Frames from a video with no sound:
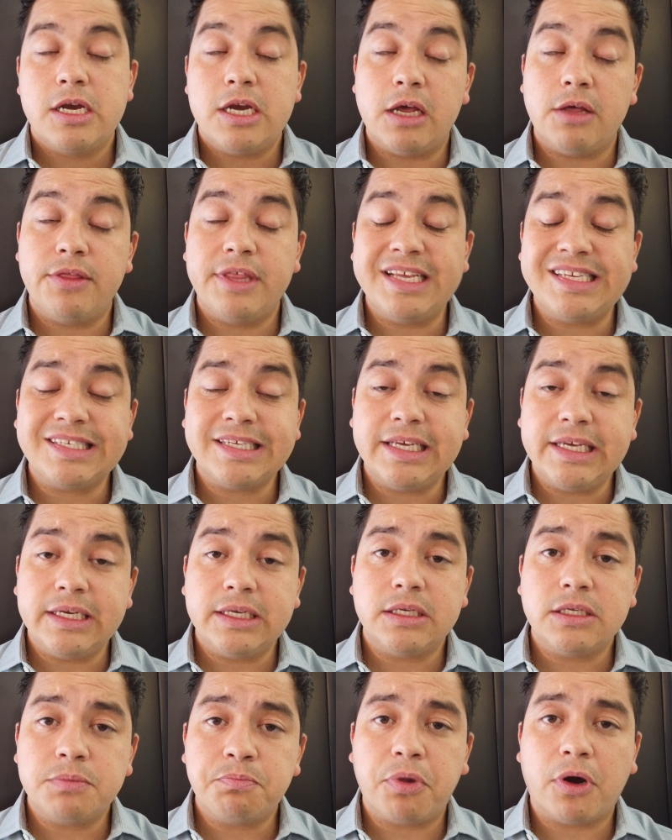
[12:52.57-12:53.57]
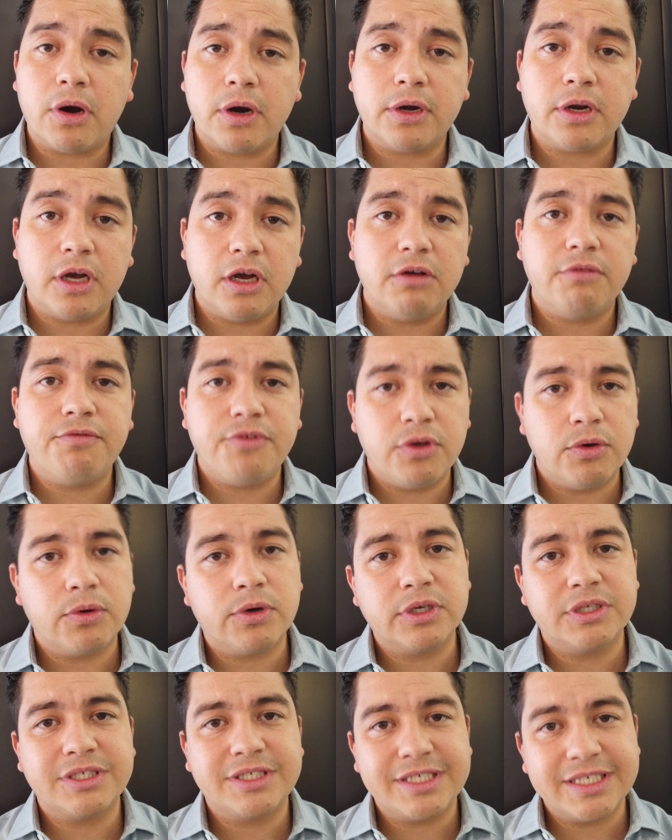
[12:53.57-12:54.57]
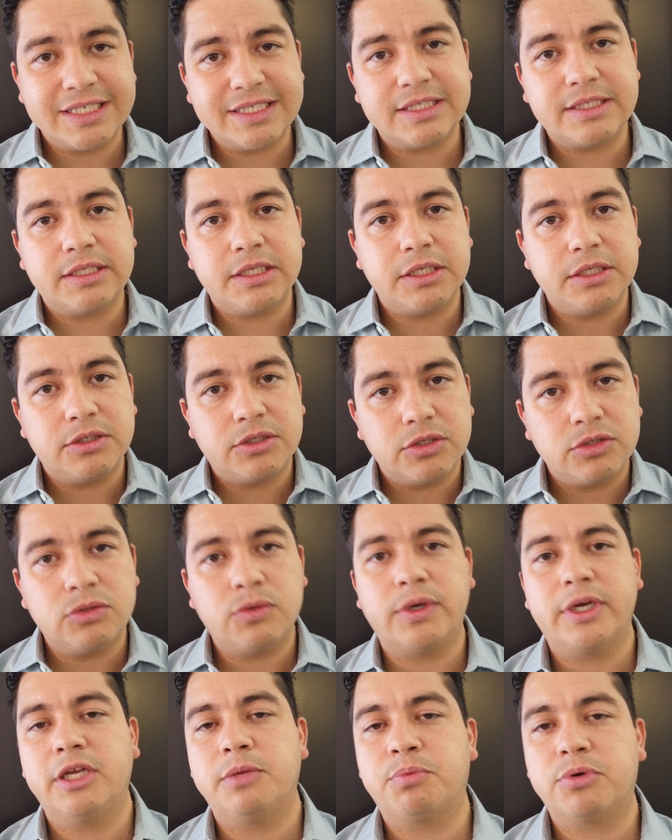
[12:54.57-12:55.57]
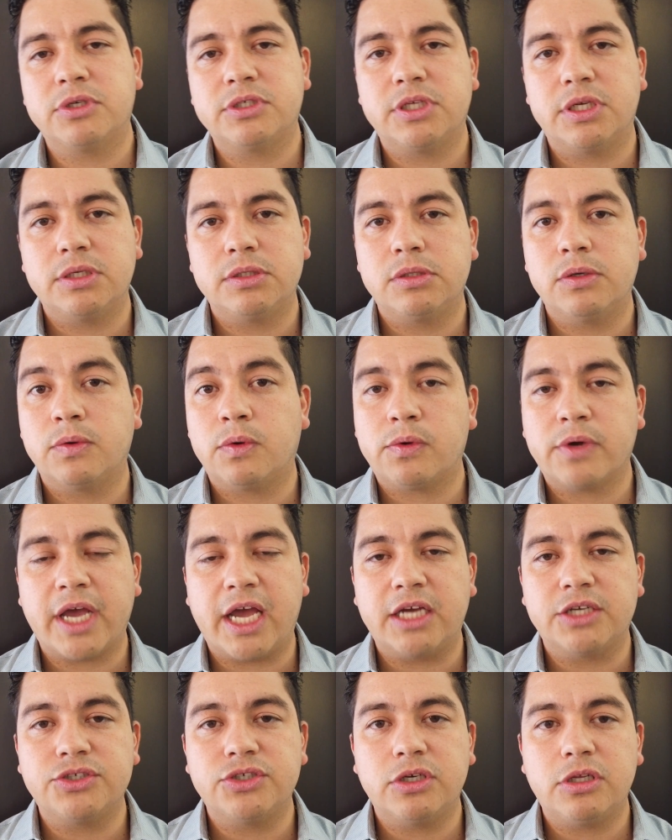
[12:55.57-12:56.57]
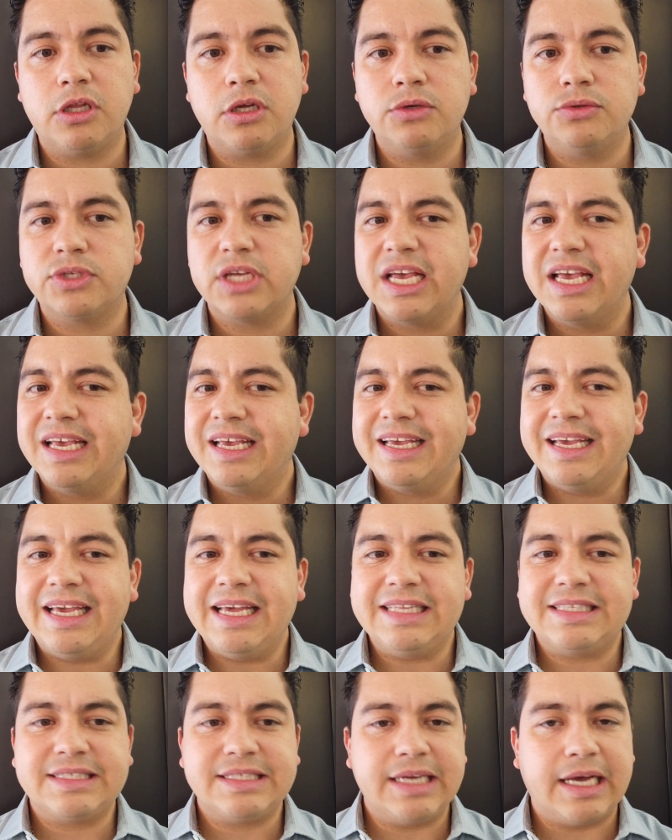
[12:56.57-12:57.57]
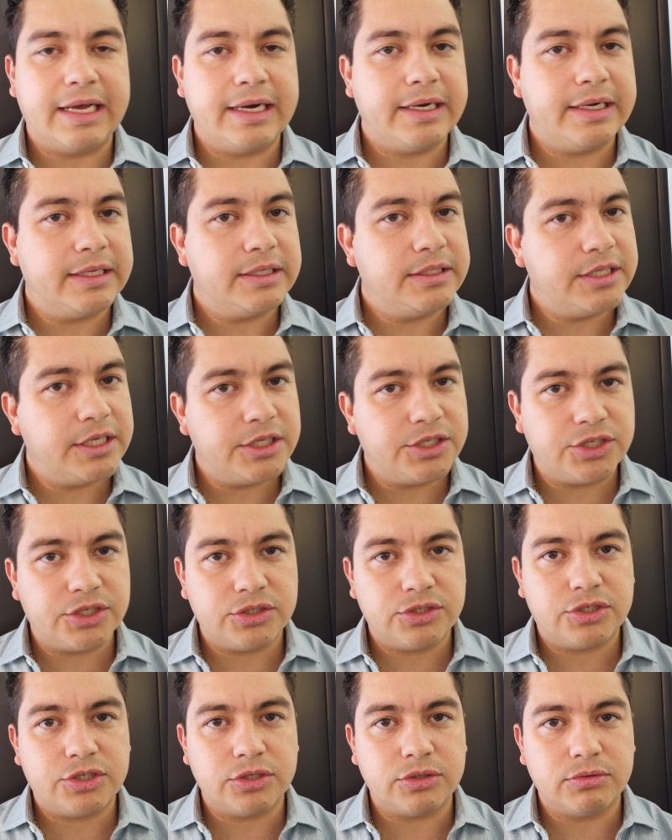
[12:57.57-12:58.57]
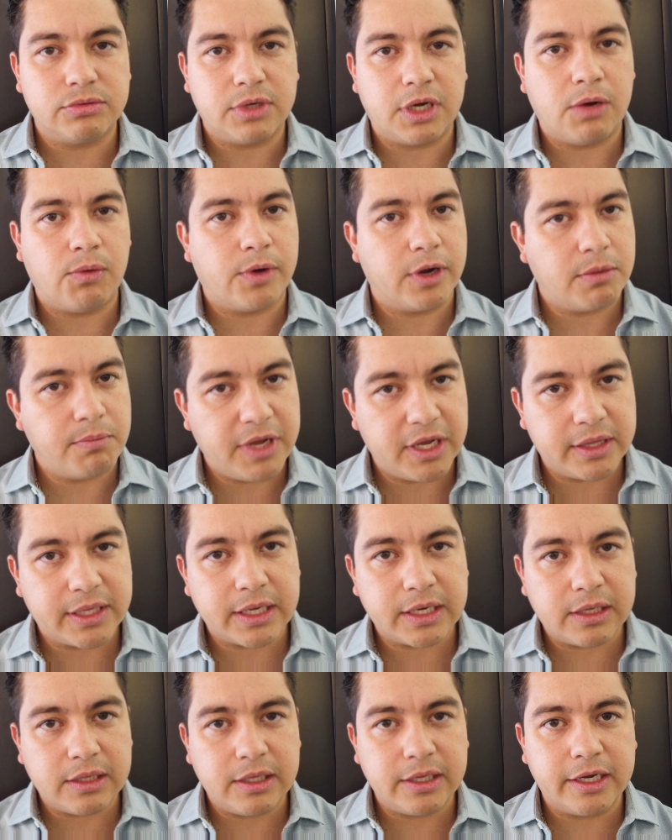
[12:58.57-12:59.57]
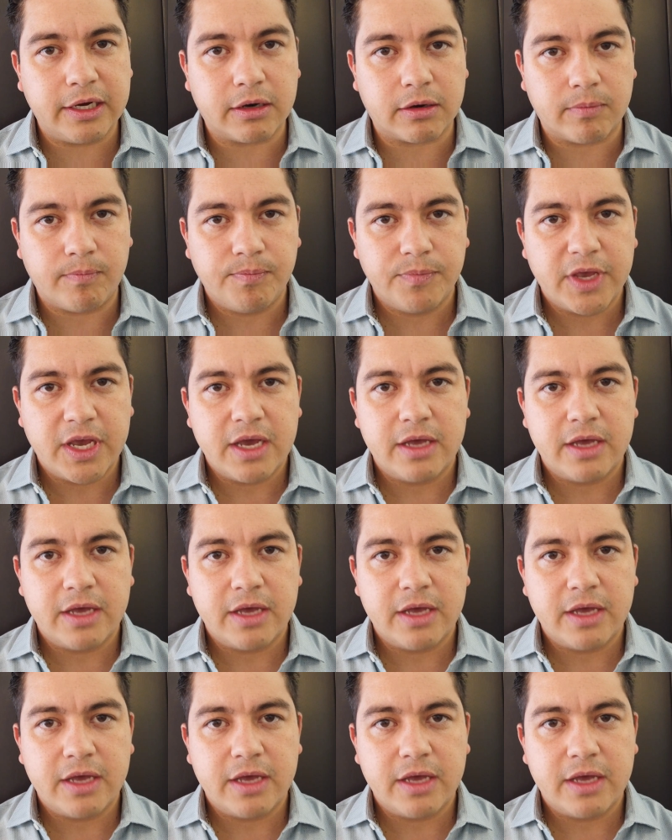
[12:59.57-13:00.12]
Now, this is part of your 16 to 20% total cash to close. It's not in addition to. I want to make that clear.